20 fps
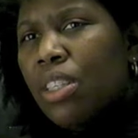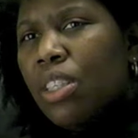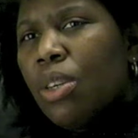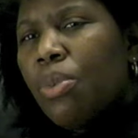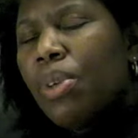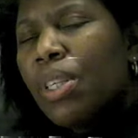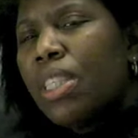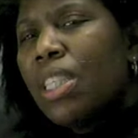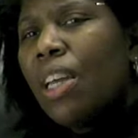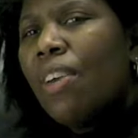So
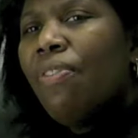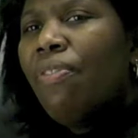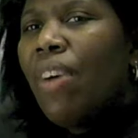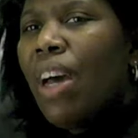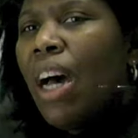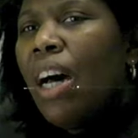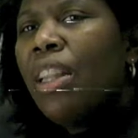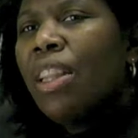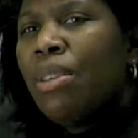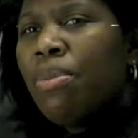once they
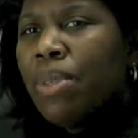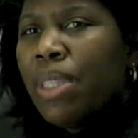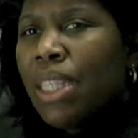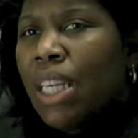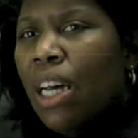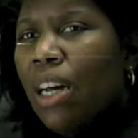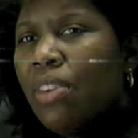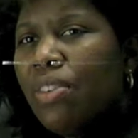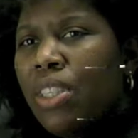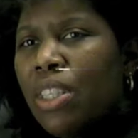found
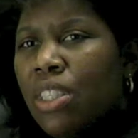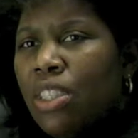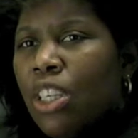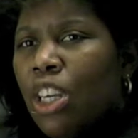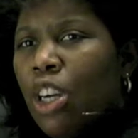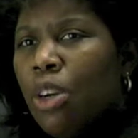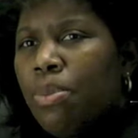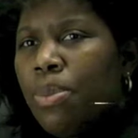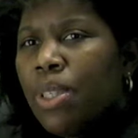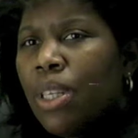themselves in
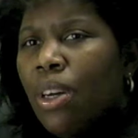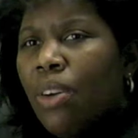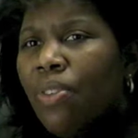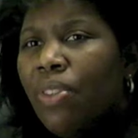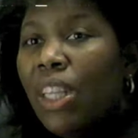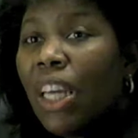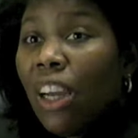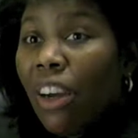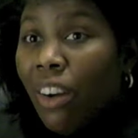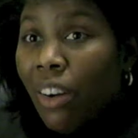terms of
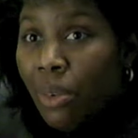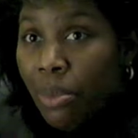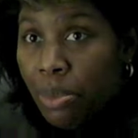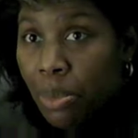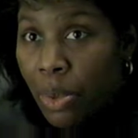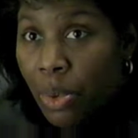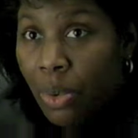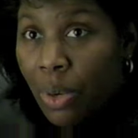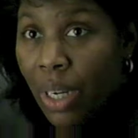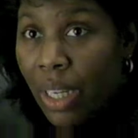they are
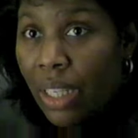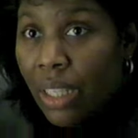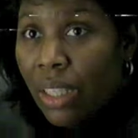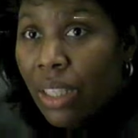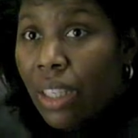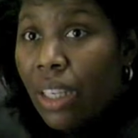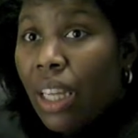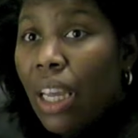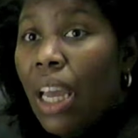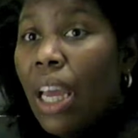
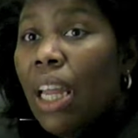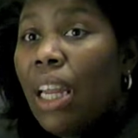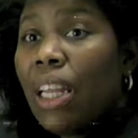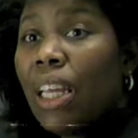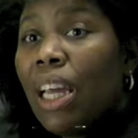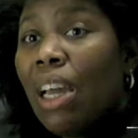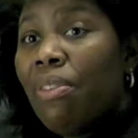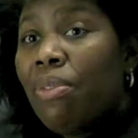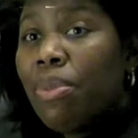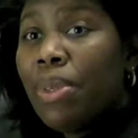important and
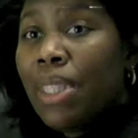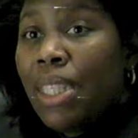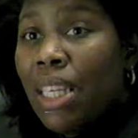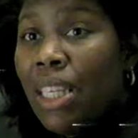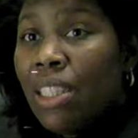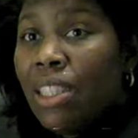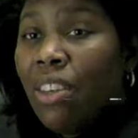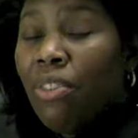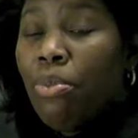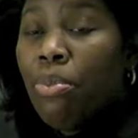gave them a
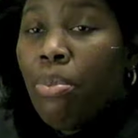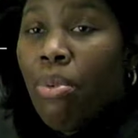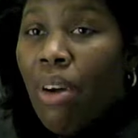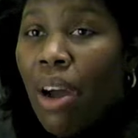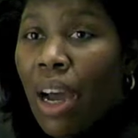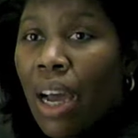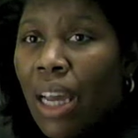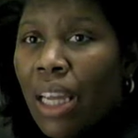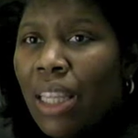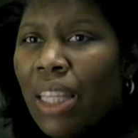sense of
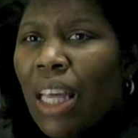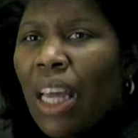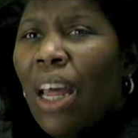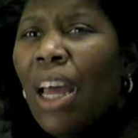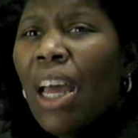pride that